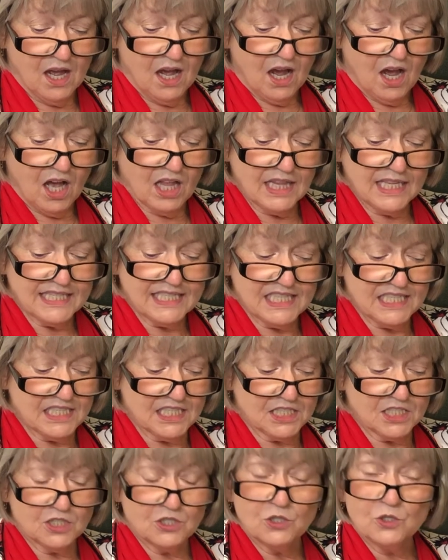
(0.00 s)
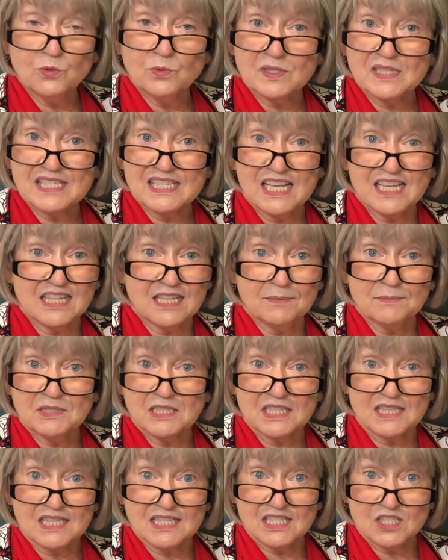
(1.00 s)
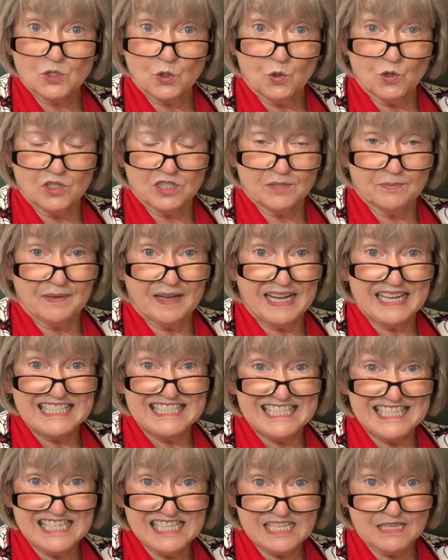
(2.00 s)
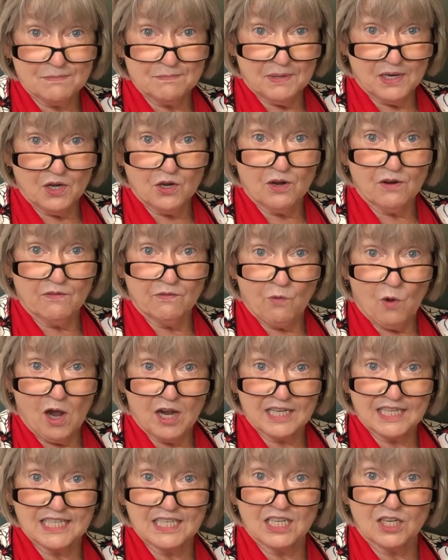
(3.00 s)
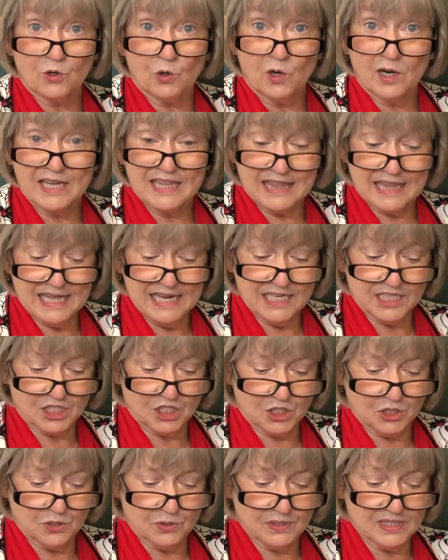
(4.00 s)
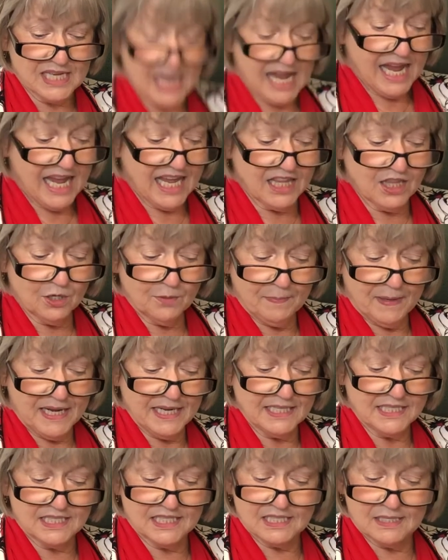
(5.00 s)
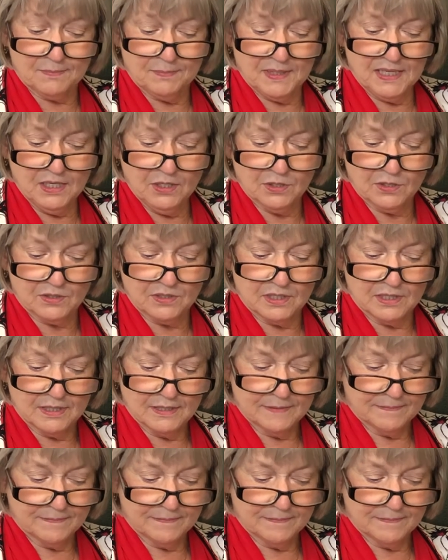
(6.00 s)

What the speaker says: All I needed to do was send them to the store to buy a decent pair of walking or athletic shoes, and their pain disappeared.